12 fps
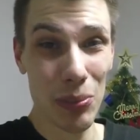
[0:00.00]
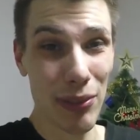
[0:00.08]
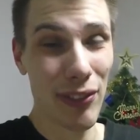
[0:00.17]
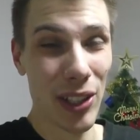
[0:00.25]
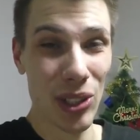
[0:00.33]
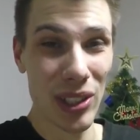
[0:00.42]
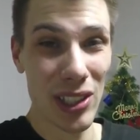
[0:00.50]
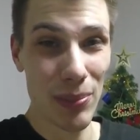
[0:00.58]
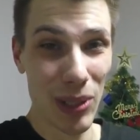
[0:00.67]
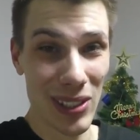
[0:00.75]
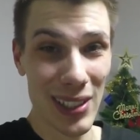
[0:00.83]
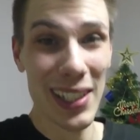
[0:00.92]
a perfectionist
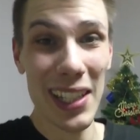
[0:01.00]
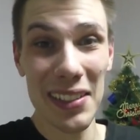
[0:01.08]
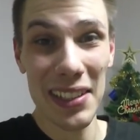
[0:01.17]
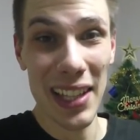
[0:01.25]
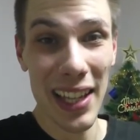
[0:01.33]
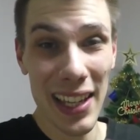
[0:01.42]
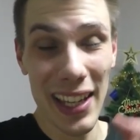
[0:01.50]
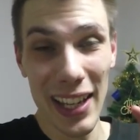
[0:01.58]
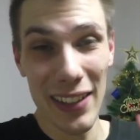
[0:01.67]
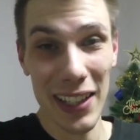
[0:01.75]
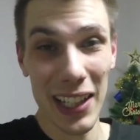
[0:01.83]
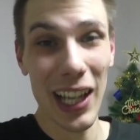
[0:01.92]
because at the end of the day,
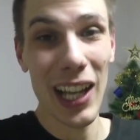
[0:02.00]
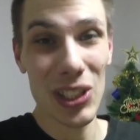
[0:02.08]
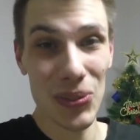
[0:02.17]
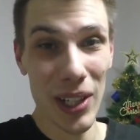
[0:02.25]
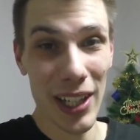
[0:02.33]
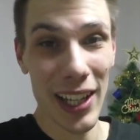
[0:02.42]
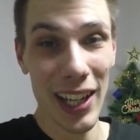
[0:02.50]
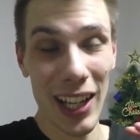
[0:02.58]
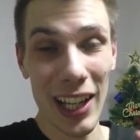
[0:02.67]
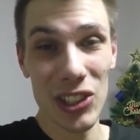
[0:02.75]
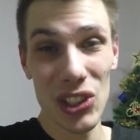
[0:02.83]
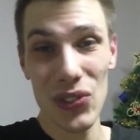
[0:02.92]
the car's running.
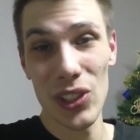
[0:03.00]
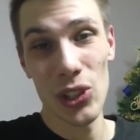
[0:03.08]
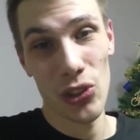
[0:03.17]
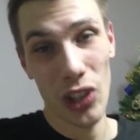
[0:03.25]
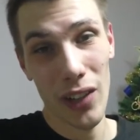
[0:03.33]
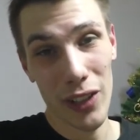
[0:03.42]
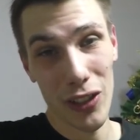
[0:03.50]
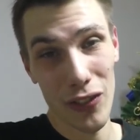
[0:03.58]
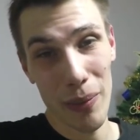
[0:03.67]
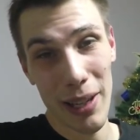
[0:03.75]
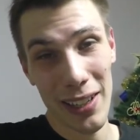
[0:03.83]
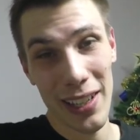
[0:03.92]
I just finished driving it for
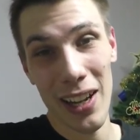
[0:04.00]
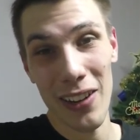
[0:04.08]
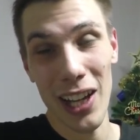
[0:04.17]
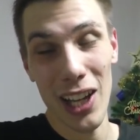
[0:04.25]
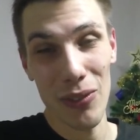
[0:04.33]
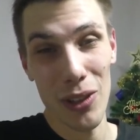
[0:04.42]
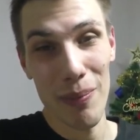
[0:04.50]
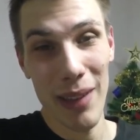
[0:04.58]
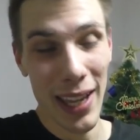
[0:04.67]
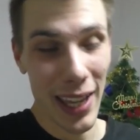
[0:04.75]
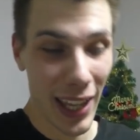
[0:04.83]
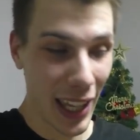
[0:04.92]
about an hour and a half with
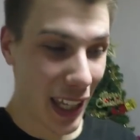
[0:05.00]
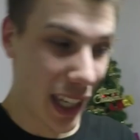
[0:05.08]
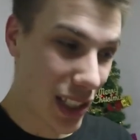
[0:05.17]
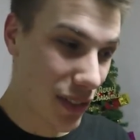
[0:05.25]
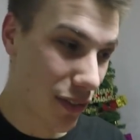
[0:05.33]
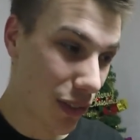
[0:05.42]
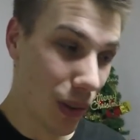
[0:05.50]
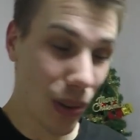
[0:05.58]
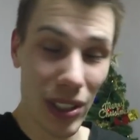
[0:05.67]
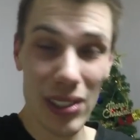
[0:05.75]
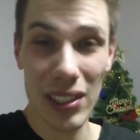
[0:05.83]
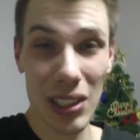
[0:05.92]
May. It's
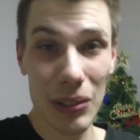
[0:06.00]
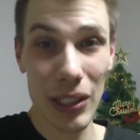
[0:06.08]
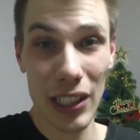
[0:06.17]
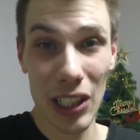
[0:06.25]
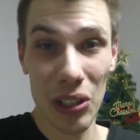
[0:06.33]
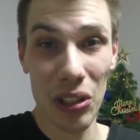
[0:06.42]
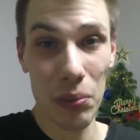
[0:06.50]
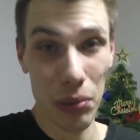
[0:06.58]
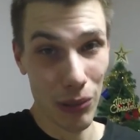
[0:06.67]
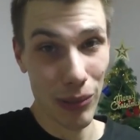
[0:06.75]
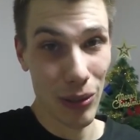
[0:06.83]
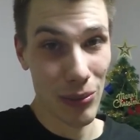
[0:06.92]
flawlessly working, no
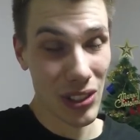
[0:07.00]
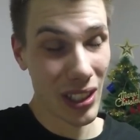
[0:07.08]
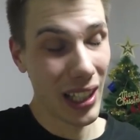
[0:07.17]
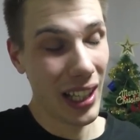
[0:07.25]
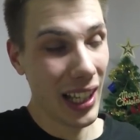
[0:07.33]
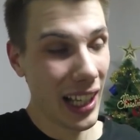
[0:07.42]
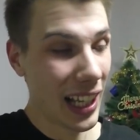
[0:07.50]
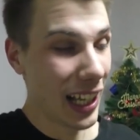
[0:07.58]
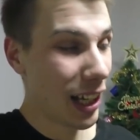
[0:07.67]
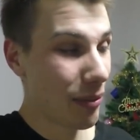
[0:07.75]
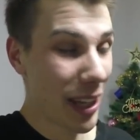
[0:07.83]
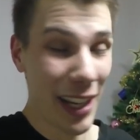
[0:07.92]
problems.
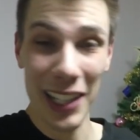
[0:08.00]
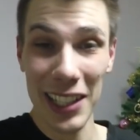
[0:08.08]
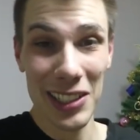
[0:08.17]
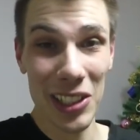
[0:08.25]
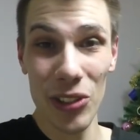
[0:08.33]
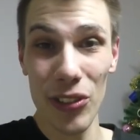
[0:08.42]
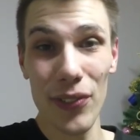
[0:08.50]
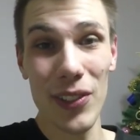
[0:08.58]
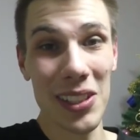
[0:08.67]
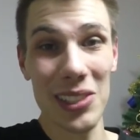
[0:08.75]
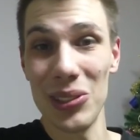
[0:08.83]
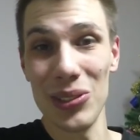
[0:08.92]
Um, and I get to go
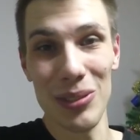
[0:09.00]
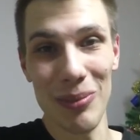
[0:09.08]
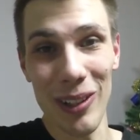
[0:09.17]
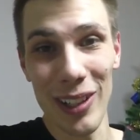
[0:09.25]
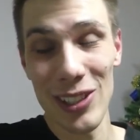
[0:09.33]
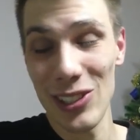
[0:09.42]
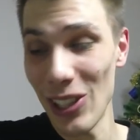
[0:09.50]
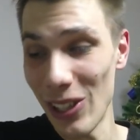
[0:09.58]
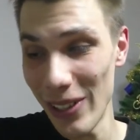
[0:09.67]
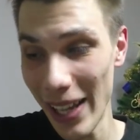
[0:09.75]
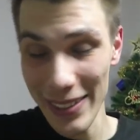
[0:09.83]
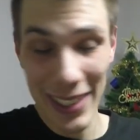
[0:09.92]
drifting still tomorrow.
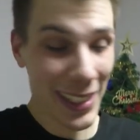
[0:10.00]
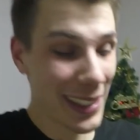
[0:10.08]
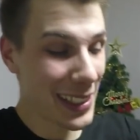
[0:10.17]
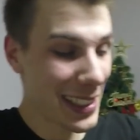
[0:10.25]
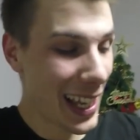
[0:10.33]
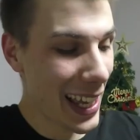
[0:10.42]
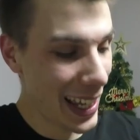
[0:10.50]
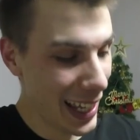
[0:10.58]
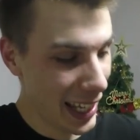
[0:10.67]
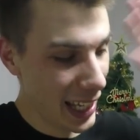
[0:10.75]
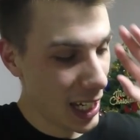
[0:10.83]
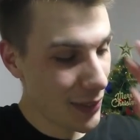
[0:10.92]
So at the end of the day,
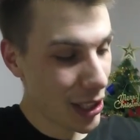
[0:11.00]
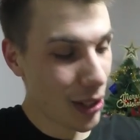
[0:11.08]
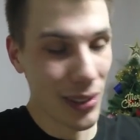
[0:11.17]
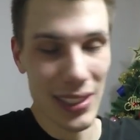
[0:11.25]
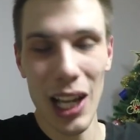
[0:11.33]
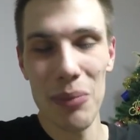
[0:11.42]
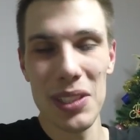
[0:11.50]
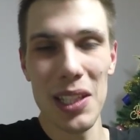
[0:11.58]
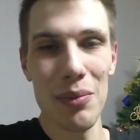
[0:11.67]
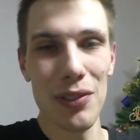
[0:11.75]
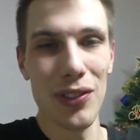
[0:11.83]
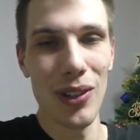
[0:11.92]
even though I was
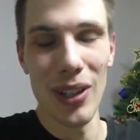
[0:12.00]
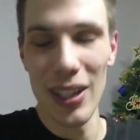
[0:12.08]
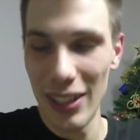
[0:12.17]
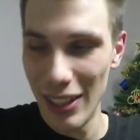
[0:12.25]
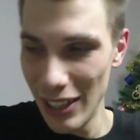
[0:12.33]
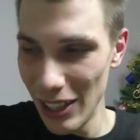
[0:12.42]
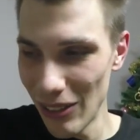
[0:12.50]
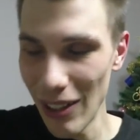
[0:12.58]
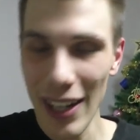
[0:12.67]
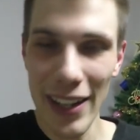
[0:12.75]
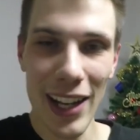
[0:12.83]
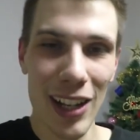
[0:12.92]
upset before,
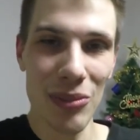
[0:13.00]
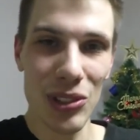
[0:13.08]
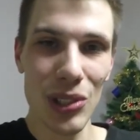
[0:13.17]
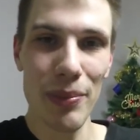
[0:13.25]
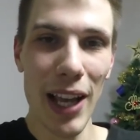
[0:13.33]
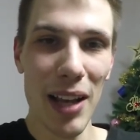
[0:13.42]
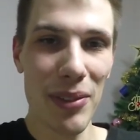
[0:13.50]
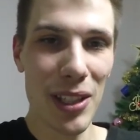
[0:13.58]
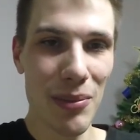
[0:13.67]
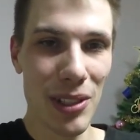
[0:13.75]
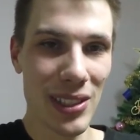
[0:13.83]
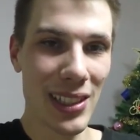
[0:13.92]
right now I'm super
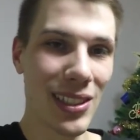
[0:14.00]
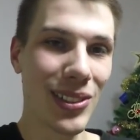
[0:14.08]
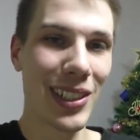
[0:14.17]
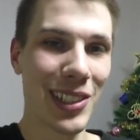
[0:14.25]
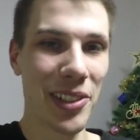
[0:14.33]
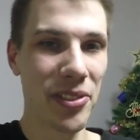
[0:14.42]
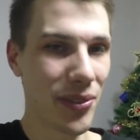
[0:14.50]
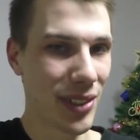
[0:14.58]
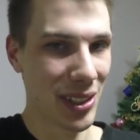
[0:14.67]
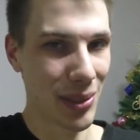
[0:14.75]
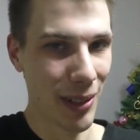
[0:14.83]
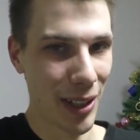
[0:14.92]
happy because I still get to go
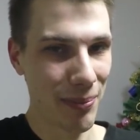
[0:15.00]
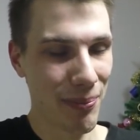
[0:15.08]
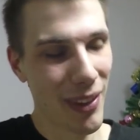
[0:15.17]
drifting tomorrow.